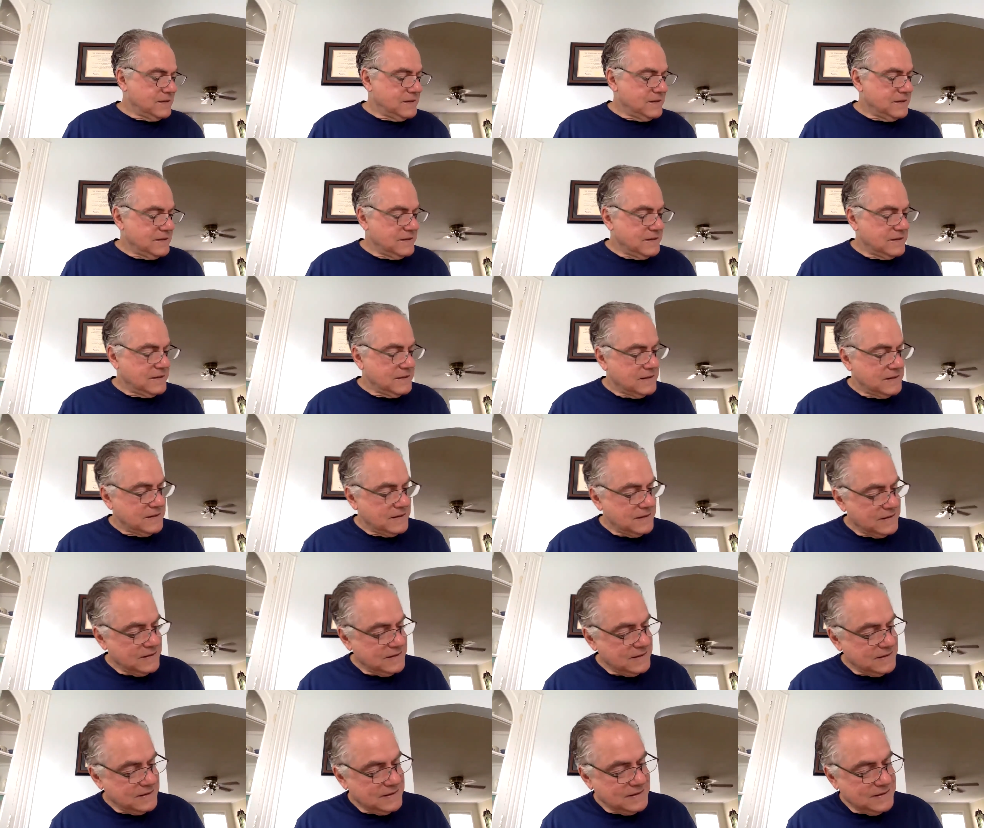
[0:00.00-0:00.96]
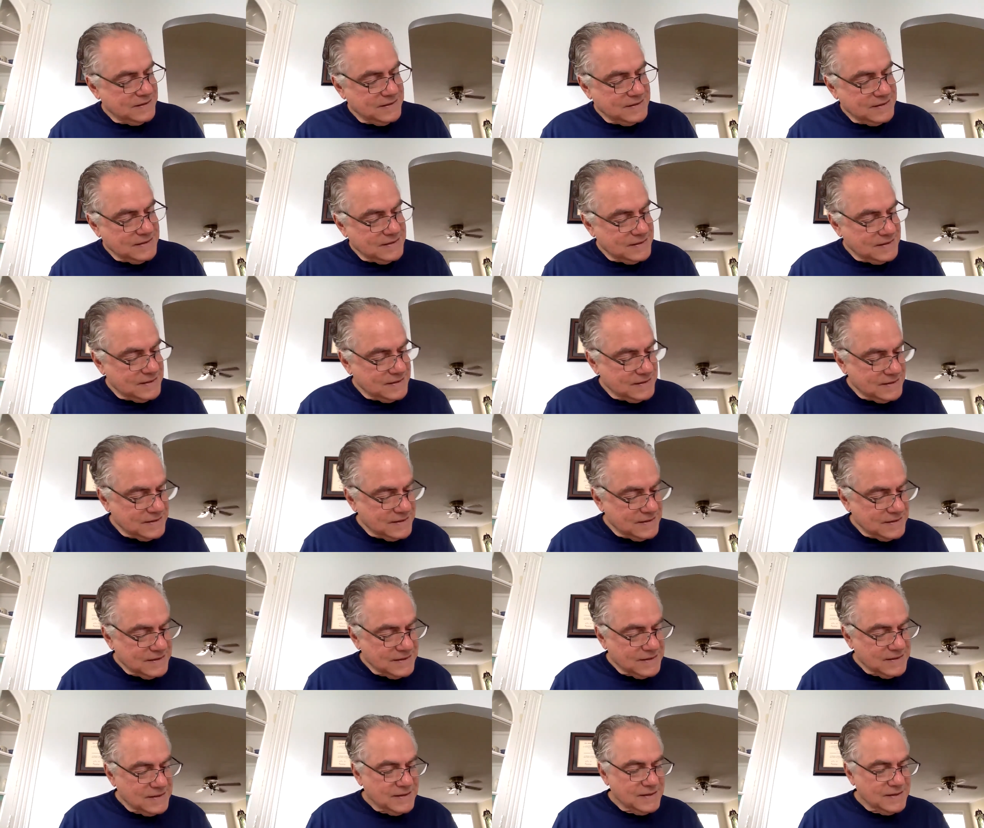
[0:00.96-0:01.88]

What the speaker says: Nothing is said.